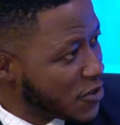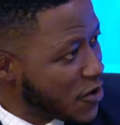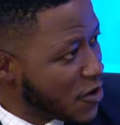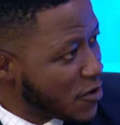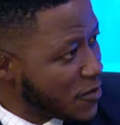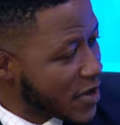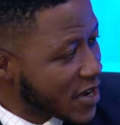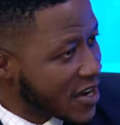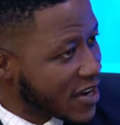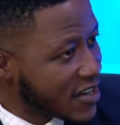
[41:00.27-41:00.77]

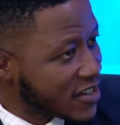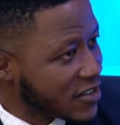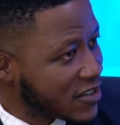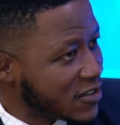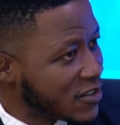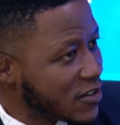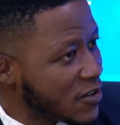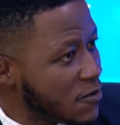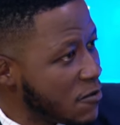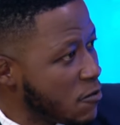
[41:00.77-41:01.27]
now?
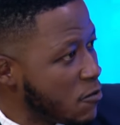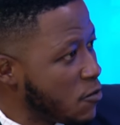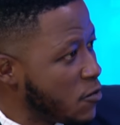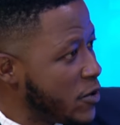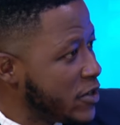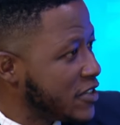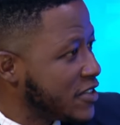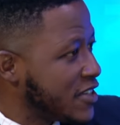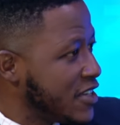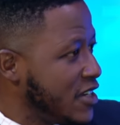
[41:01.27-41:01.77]
Because
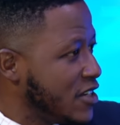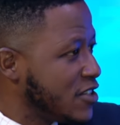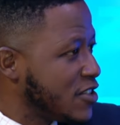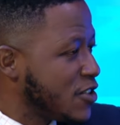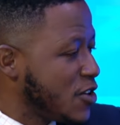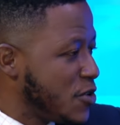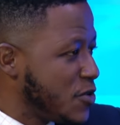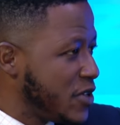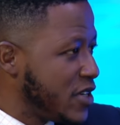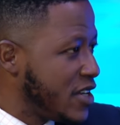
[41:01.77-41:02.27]
we're still
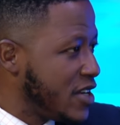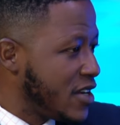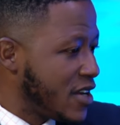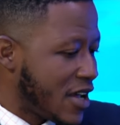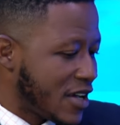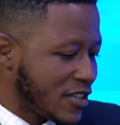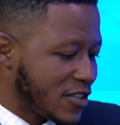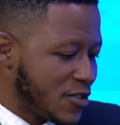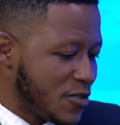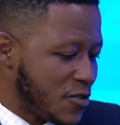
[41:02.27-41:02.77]
sounding
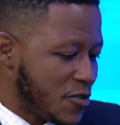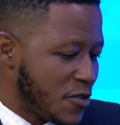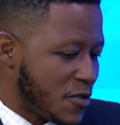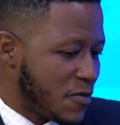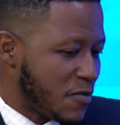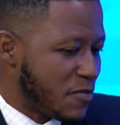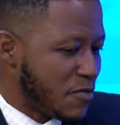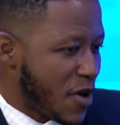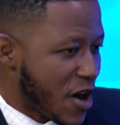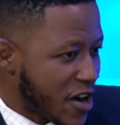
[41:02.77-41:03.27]
as
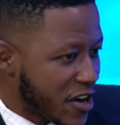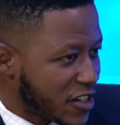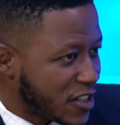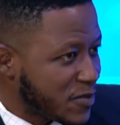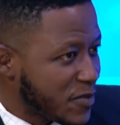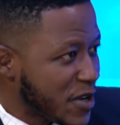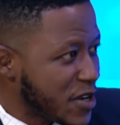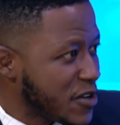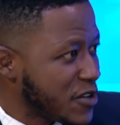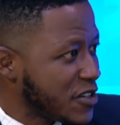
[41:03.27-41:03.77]
though
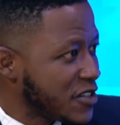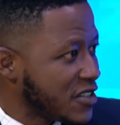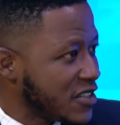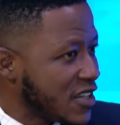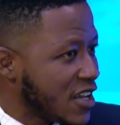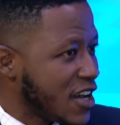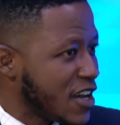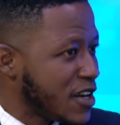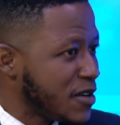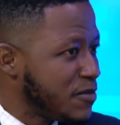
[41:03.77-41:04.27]
Morris
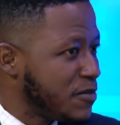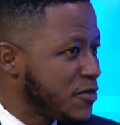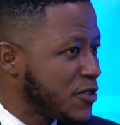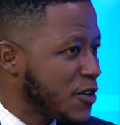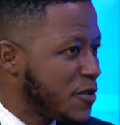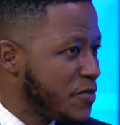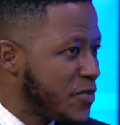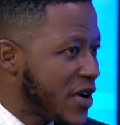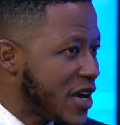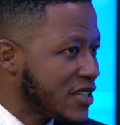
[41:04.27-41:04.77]
Meadows,
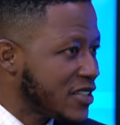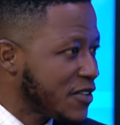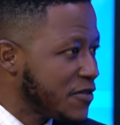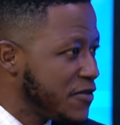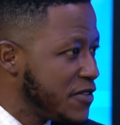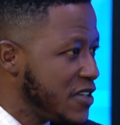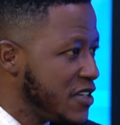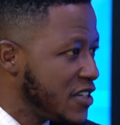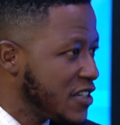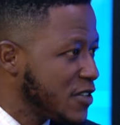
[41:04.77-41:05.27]
some parts of
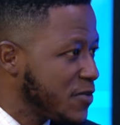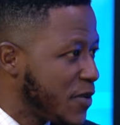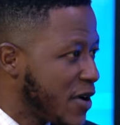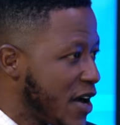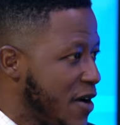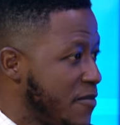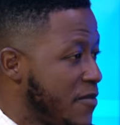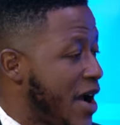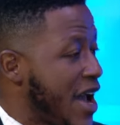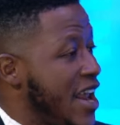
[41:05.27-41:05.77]
Phoenix
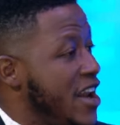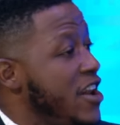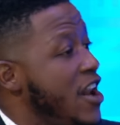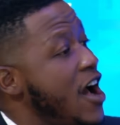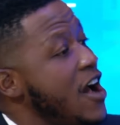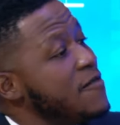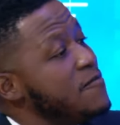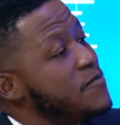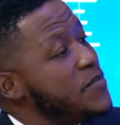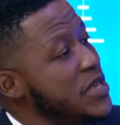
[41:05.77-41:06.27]
Park might not be.